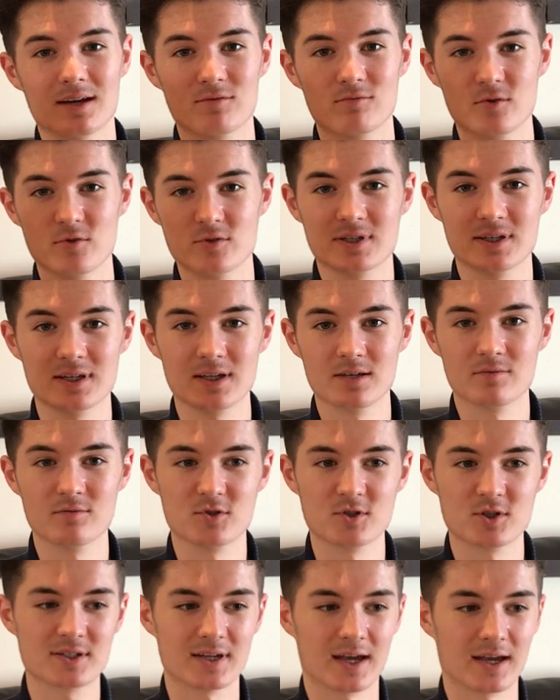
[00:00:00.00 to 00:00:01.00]
that routine of
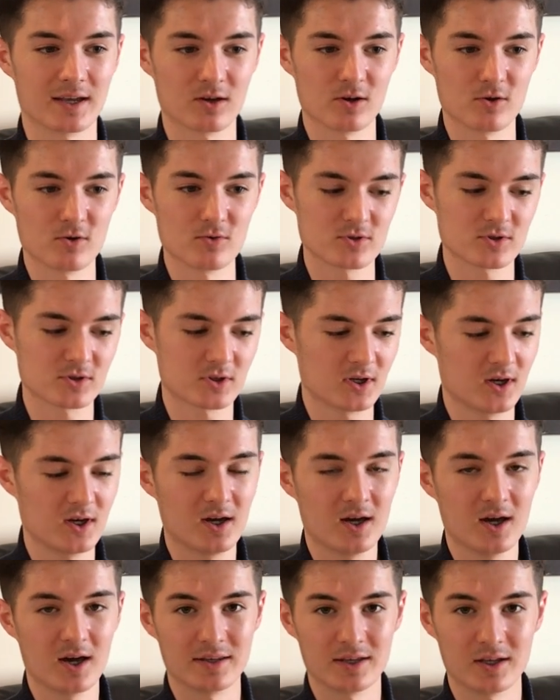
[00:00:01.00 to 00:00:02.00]
just setting goals
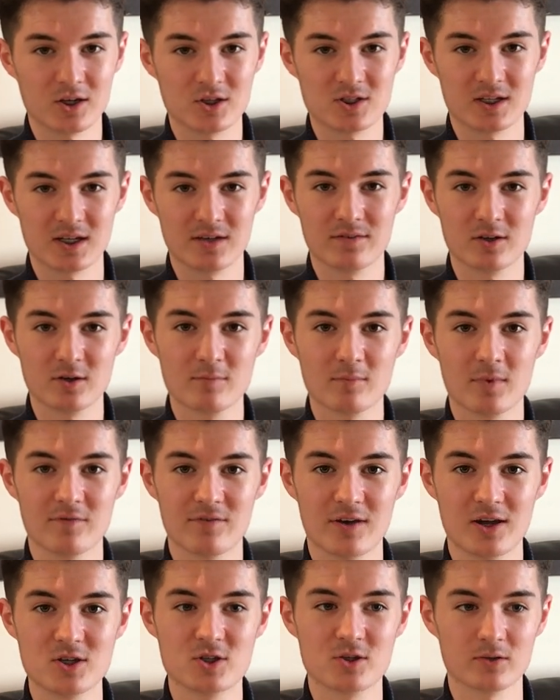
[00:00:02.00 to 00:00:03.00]
and then achieving them.
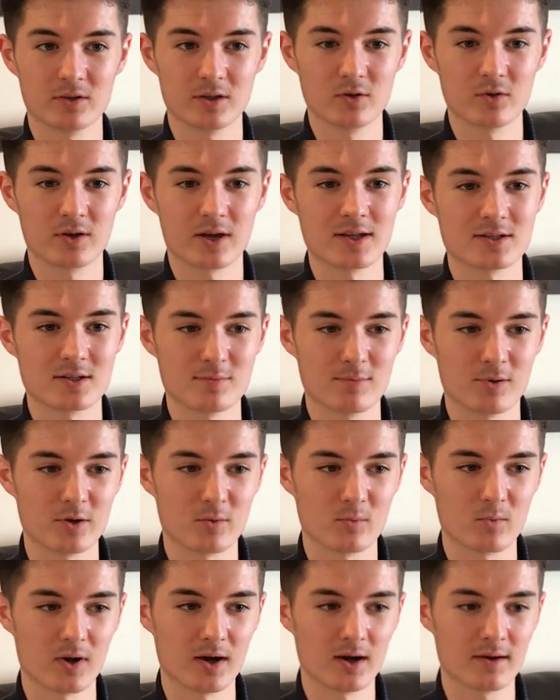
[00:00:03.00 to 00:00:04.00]
Eventually you get to the
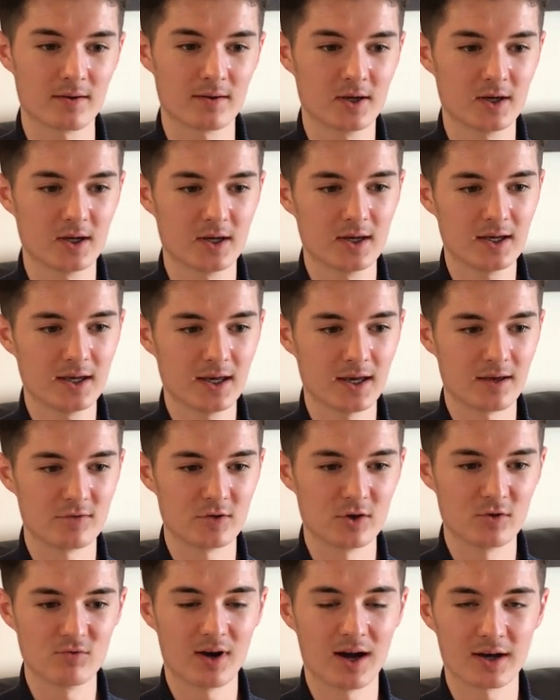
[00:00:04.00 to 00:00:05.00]
point where if
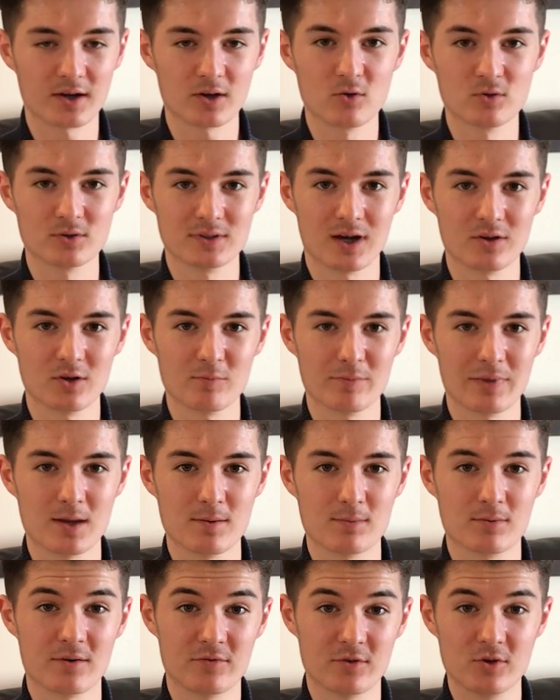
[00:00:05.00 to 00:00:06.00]
you write a goal down on
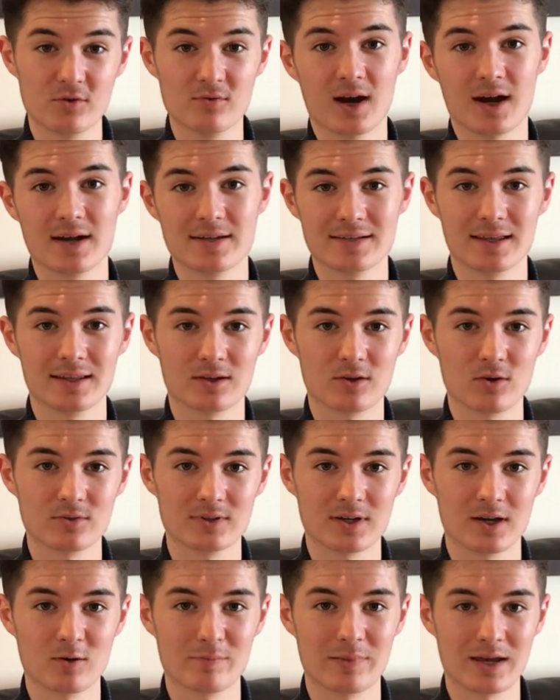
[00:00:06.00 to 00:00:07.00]
paper, if you write a daily goal
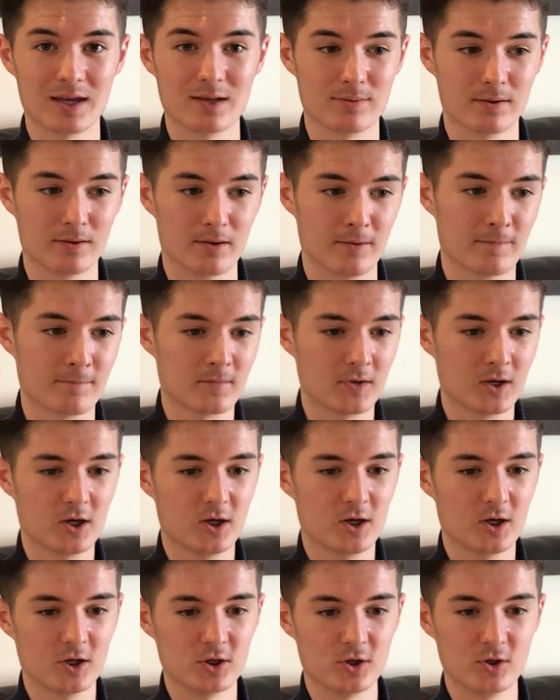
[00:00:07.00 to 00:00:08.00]
down on paper,
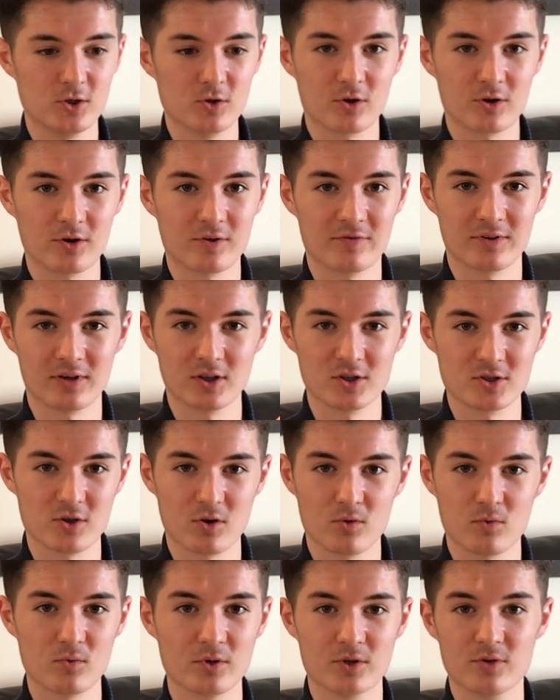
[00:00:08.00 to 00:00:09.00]
you're gonna feel as
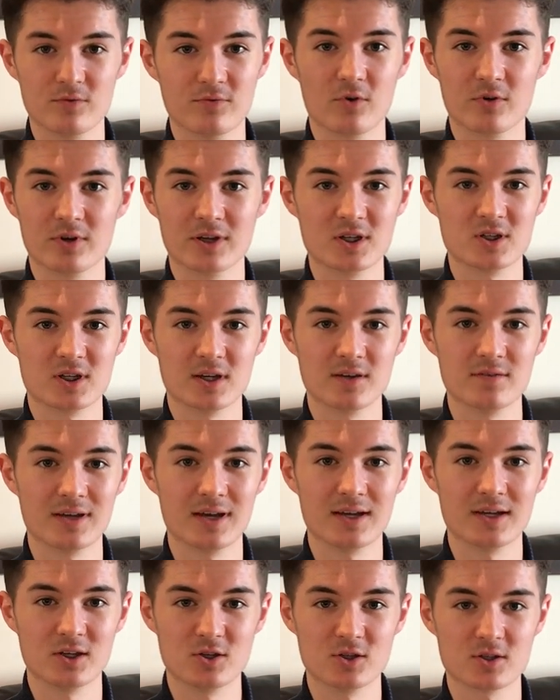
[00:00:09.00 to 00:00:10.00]
though you've already achieved
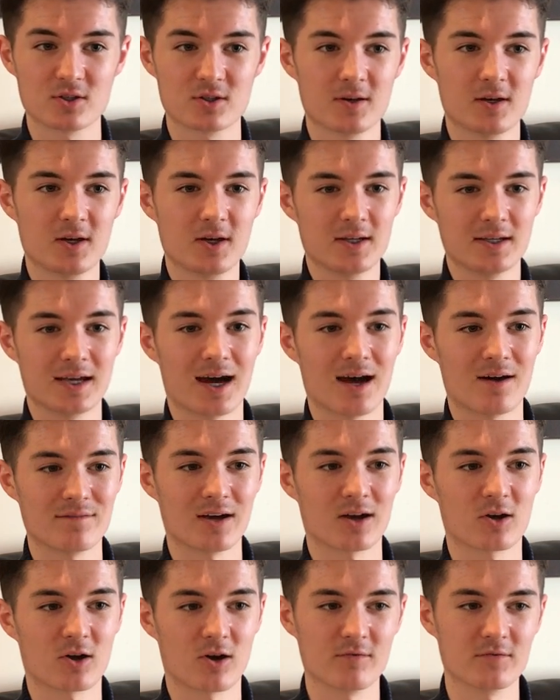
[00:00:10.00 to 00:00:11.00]
it. You just you have
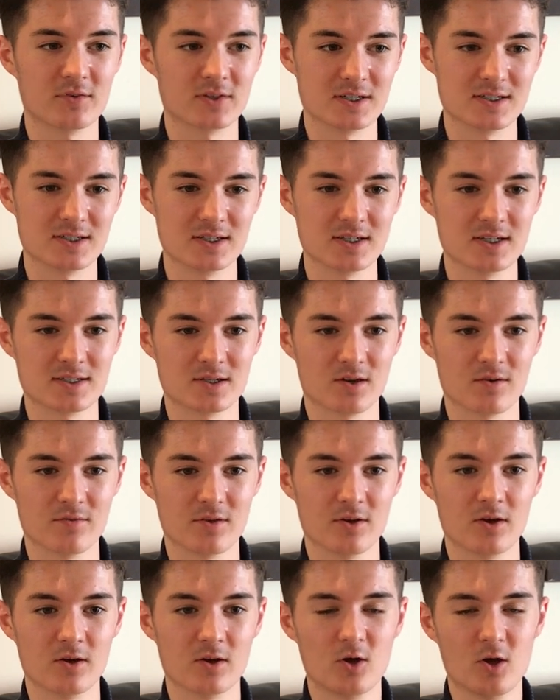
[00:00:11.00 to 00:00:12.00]
that confidence in yourself
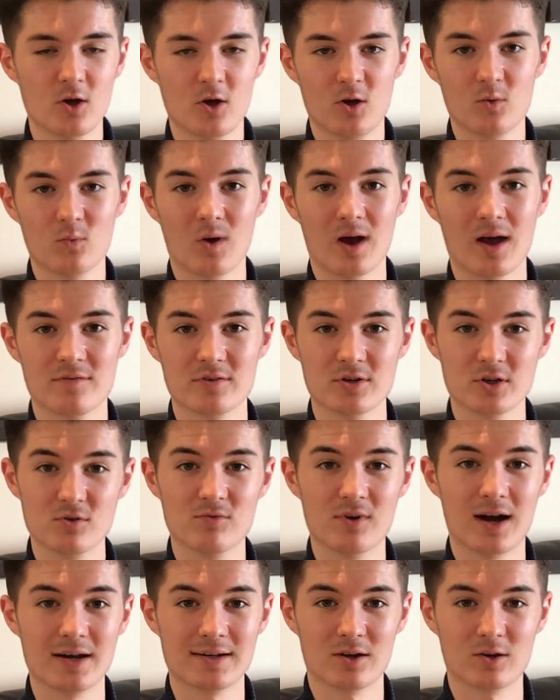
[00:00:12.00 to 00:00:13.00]
that whatever you
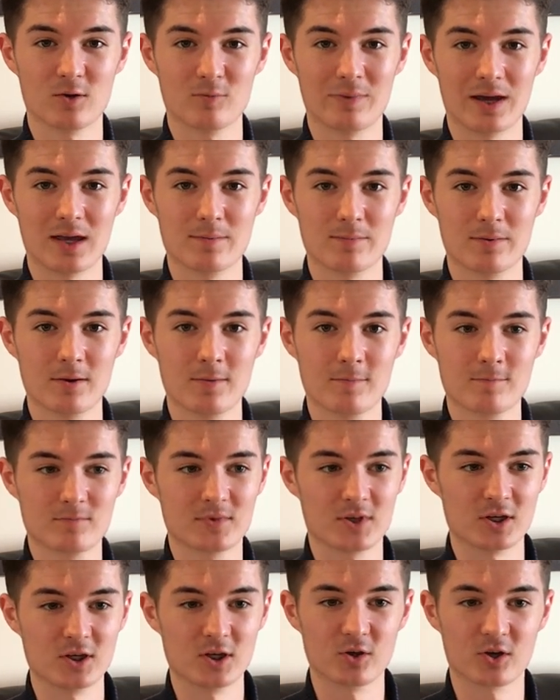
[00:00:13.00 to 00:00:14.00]
write down on paper,
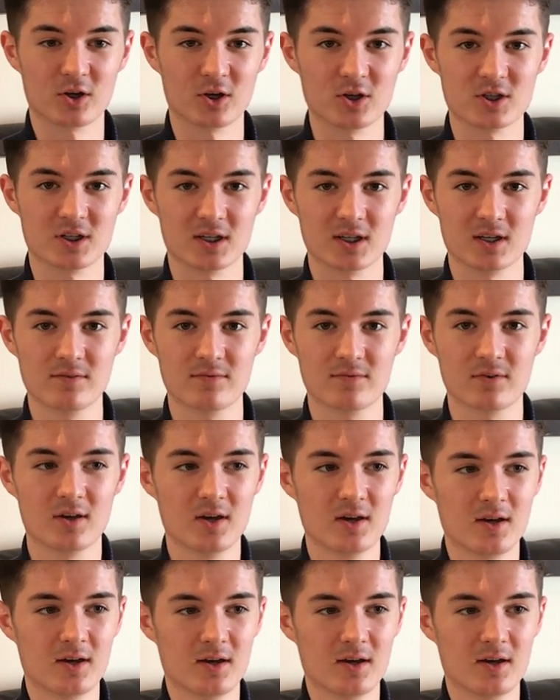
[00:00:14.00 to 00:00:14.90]
then you can achieve.